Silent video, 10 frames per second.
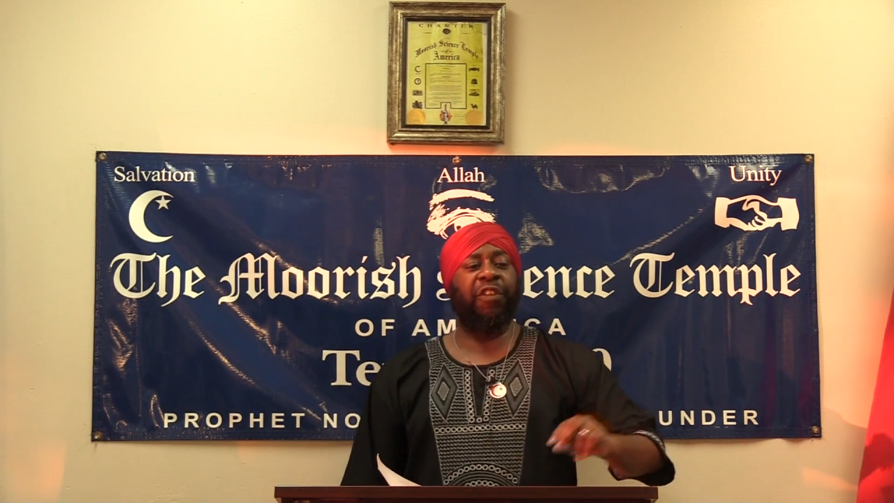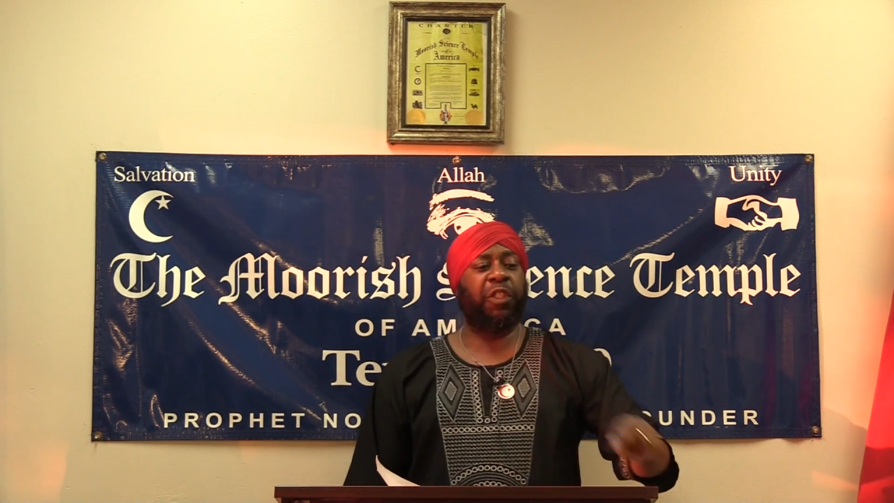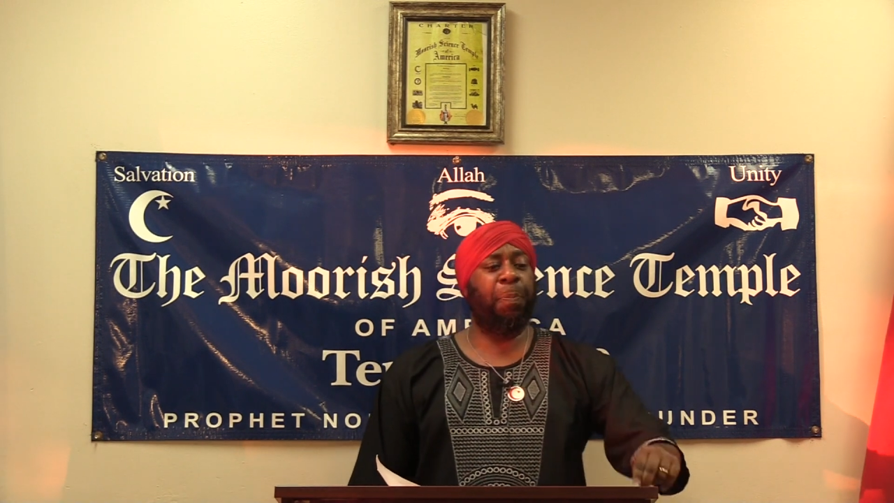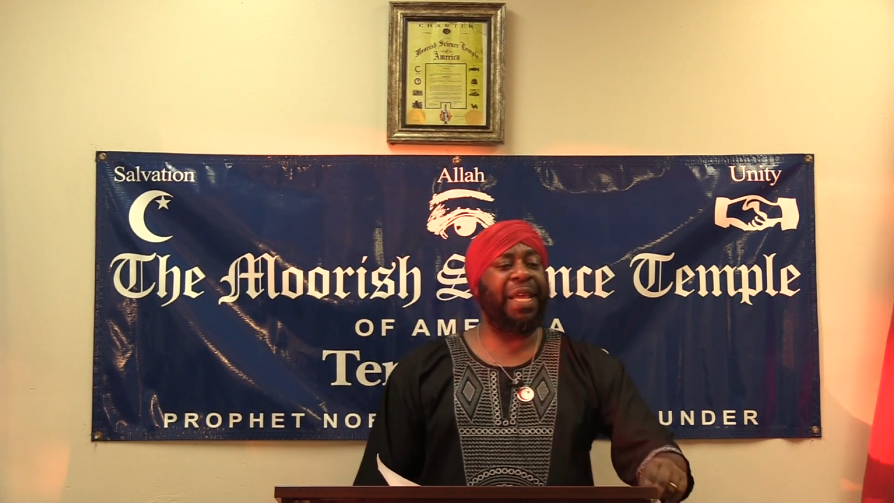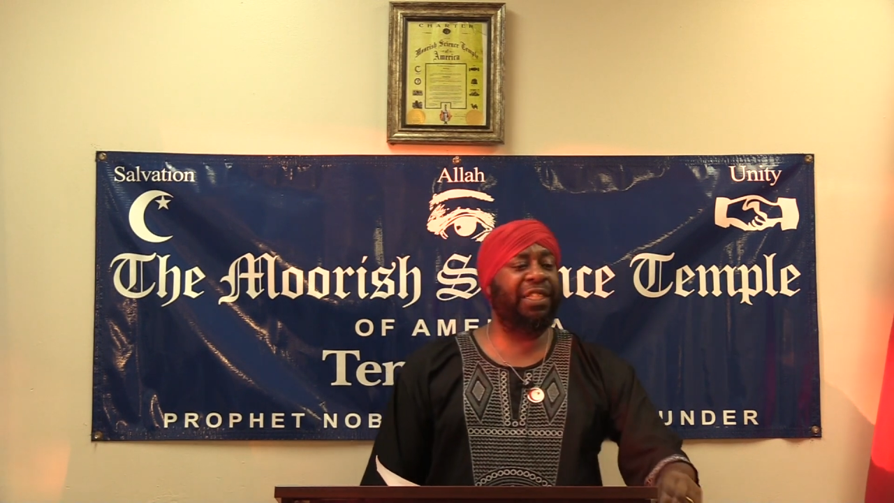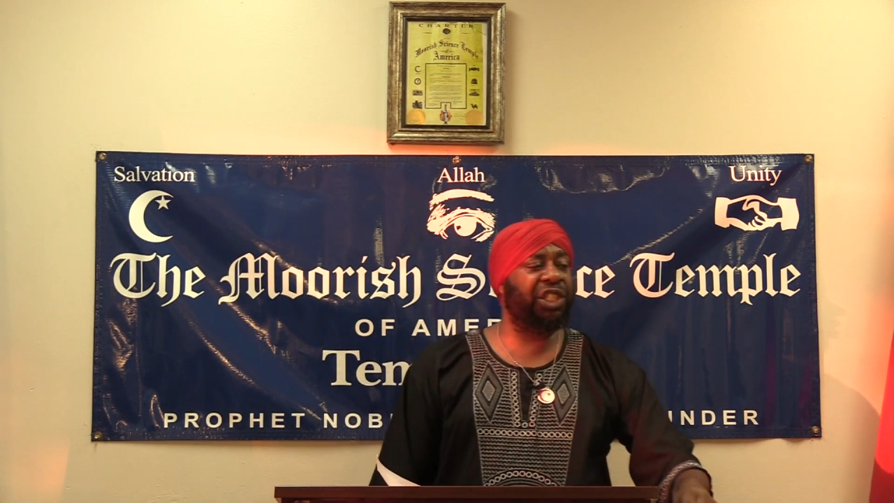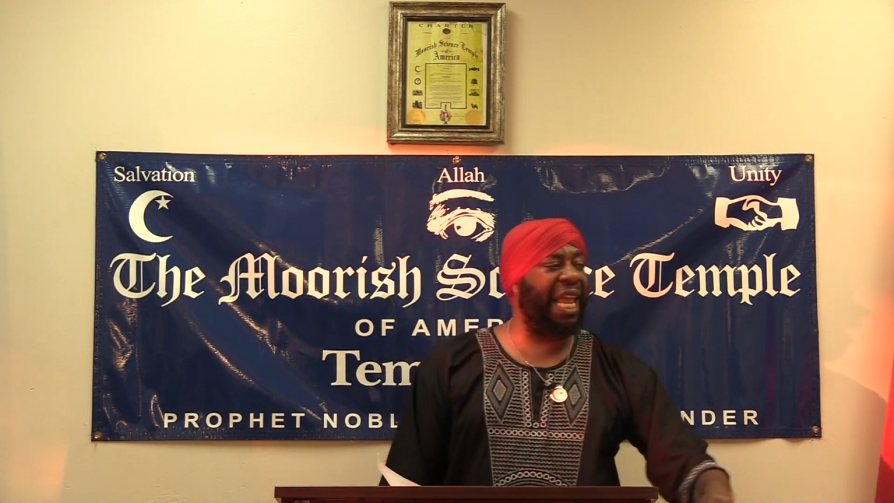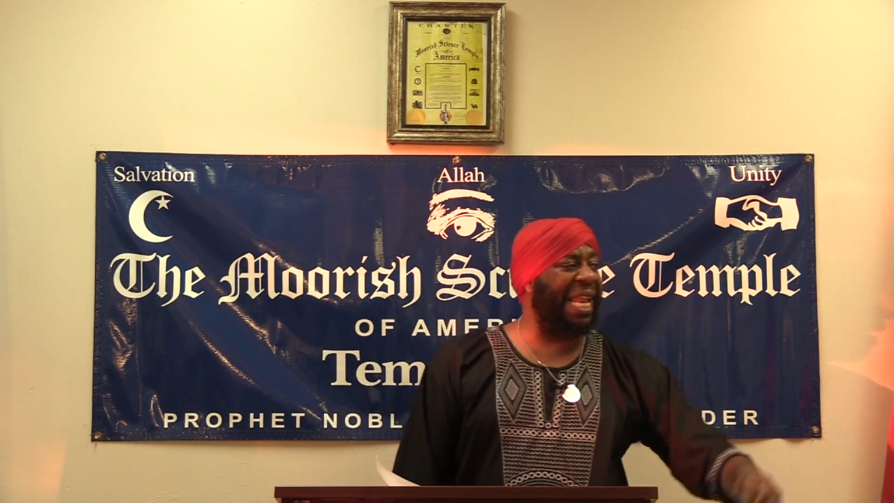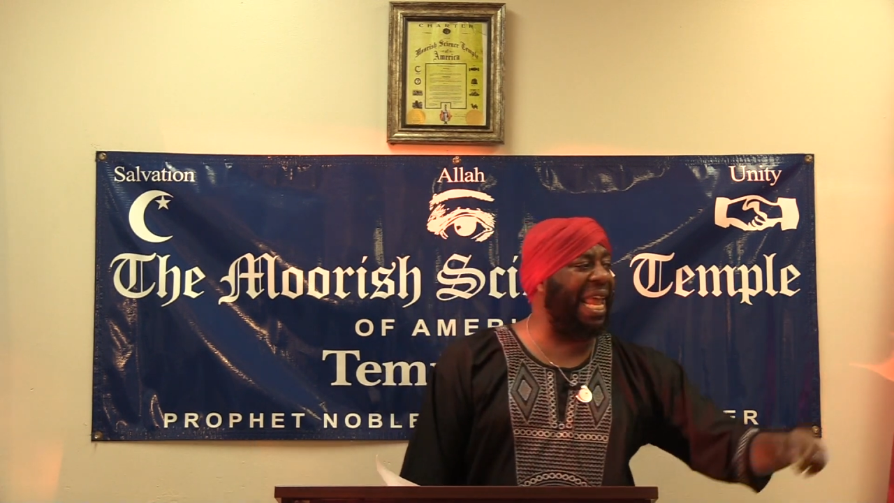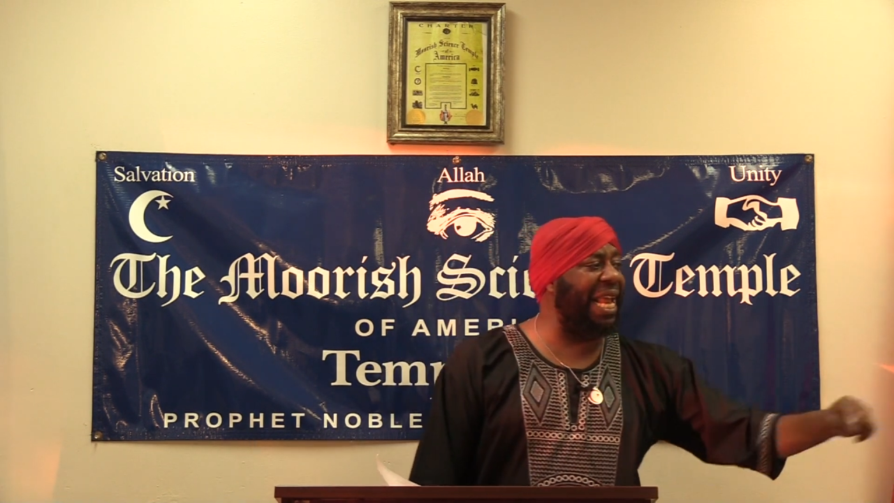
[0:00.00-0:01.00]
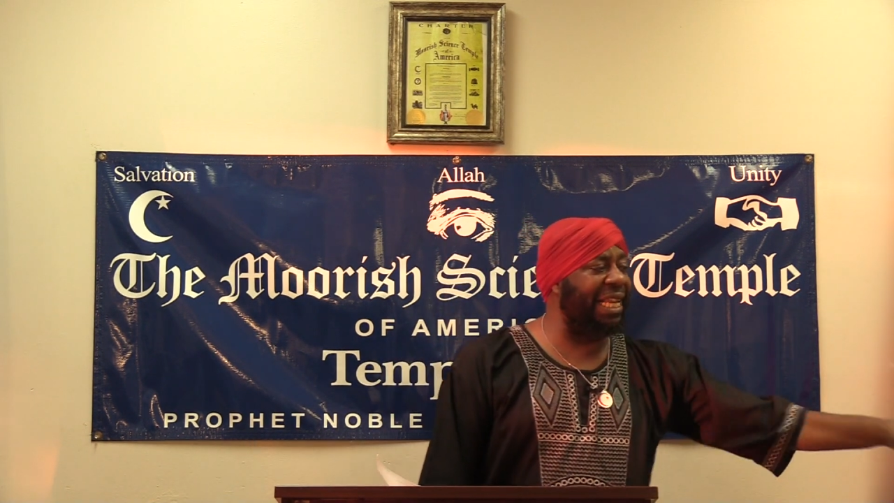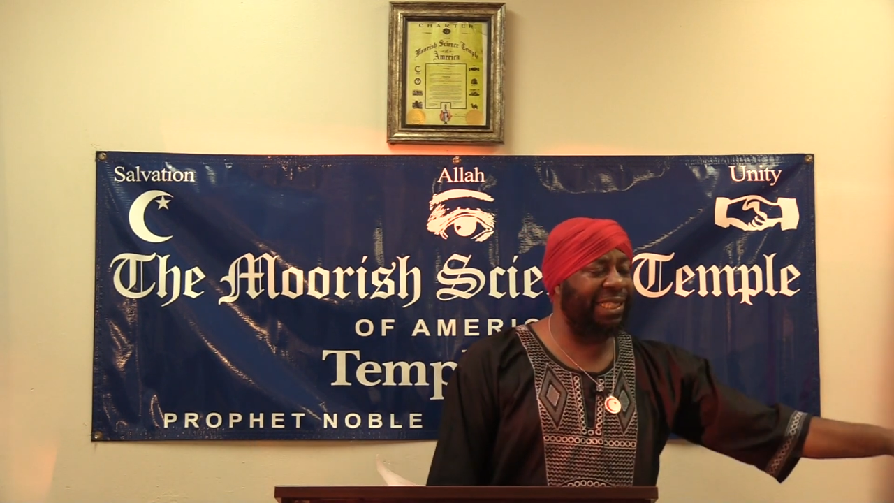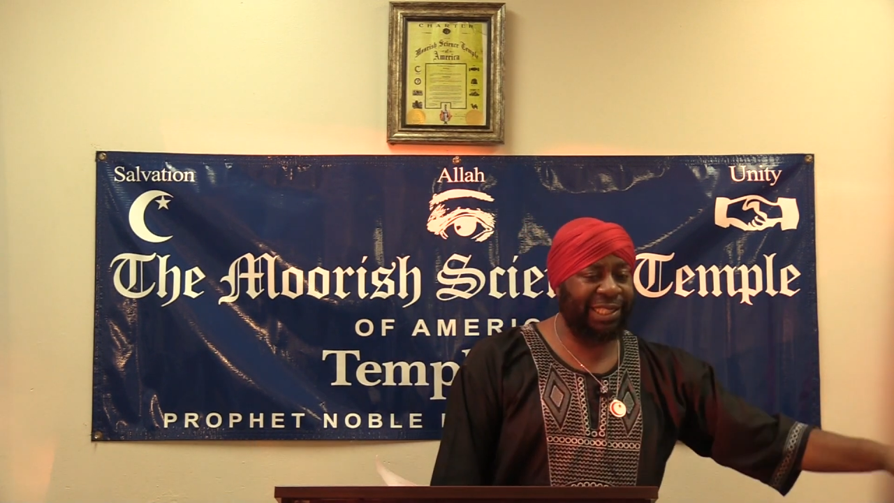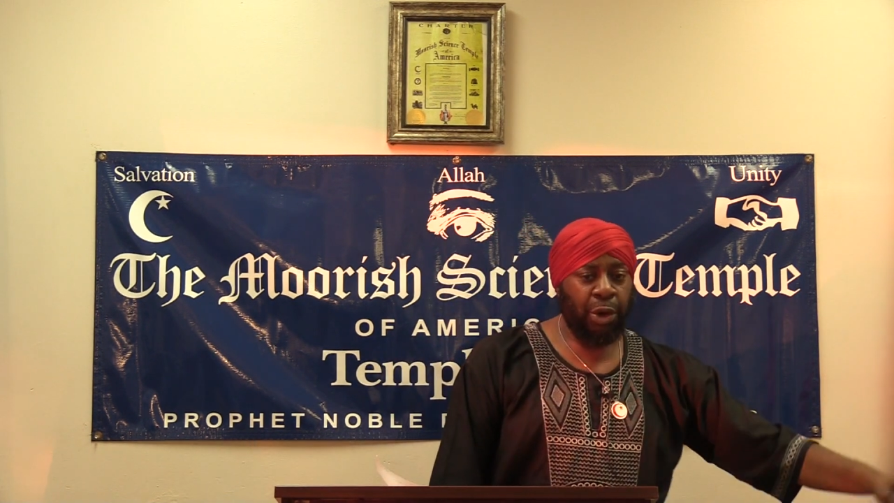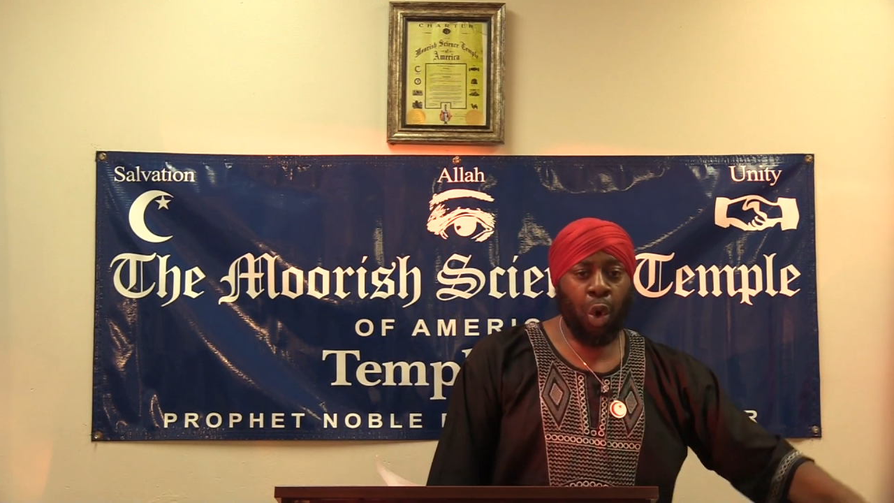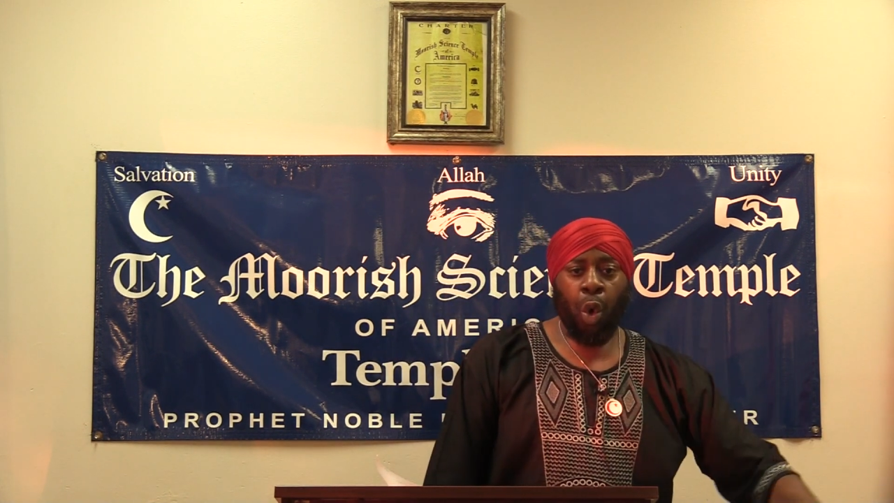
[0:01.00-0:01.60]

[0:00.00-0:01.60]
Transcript: of speech, in English,